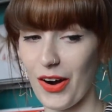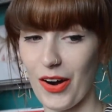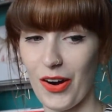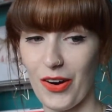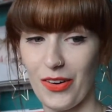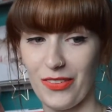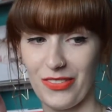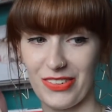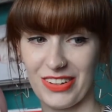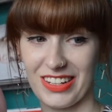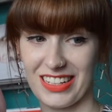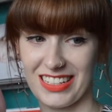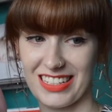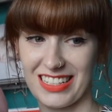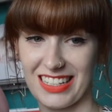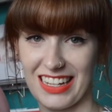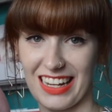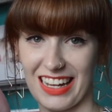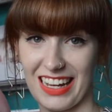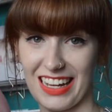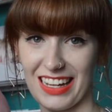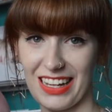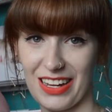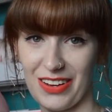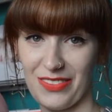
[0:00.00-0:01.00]

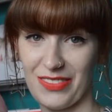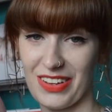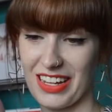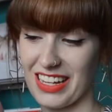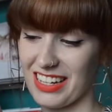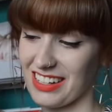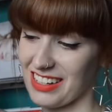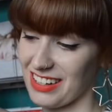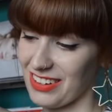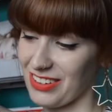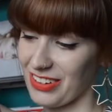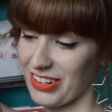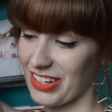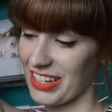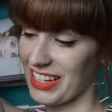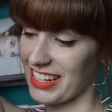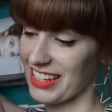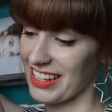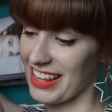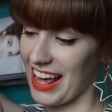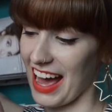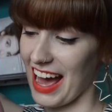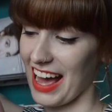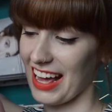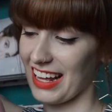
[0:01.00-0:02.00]
Obviously, I mean, look
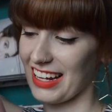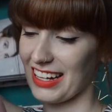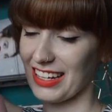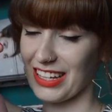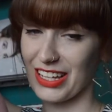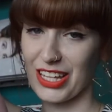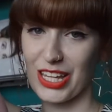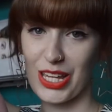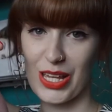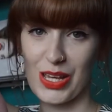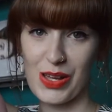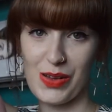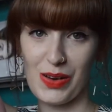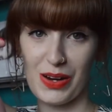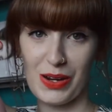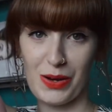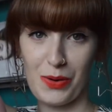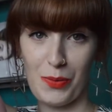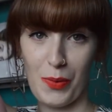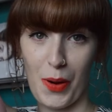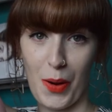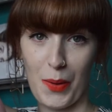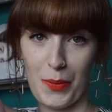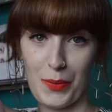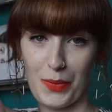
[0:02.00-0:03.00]
at that cute
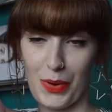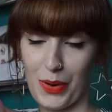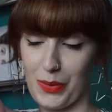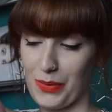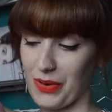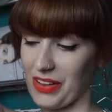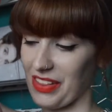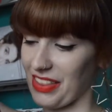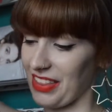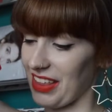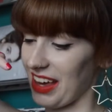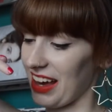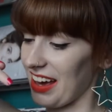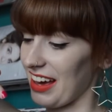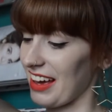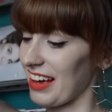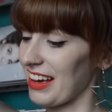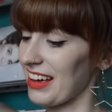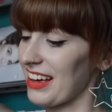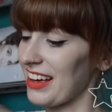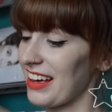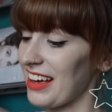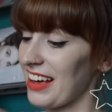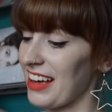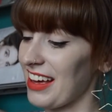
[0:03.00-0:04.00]
little pom-pom on there.